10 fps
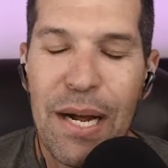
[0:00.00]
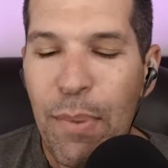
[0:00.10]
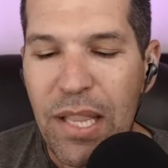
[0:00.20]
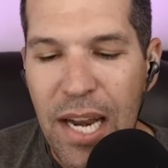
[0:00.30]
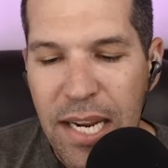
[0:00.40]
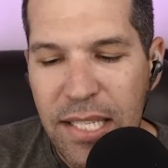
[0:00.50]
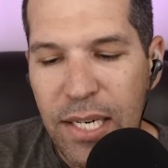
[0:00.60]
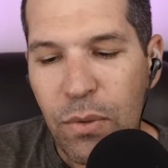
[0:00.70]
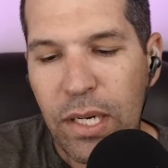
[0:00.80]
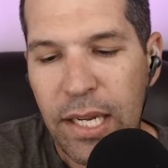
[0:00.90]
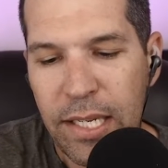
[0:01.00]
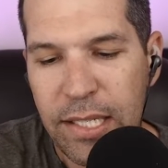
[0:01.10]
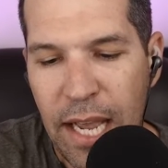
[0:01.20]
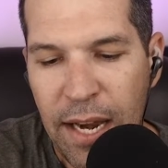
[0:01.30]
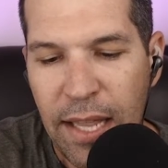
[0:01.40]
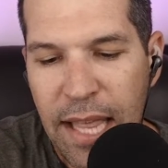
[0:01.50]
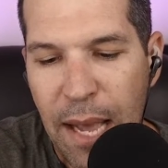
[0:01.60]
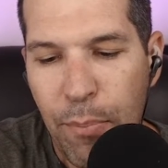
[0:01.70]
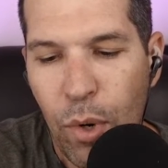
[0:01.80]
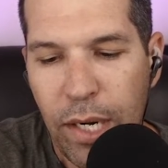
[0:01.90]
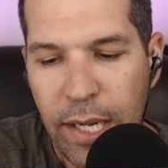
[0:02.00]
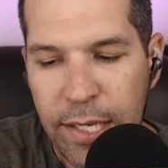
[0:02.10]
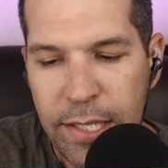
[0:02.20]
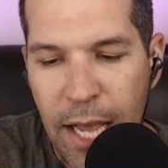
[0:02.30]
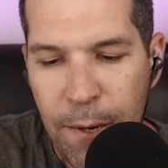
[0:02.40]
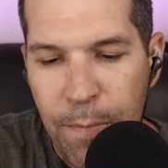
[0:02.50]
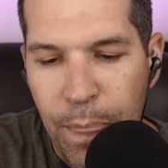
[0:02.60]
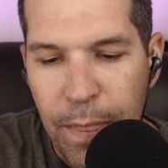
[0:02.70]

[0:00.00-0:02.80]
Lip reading: But the nice thing is, and at that point, is that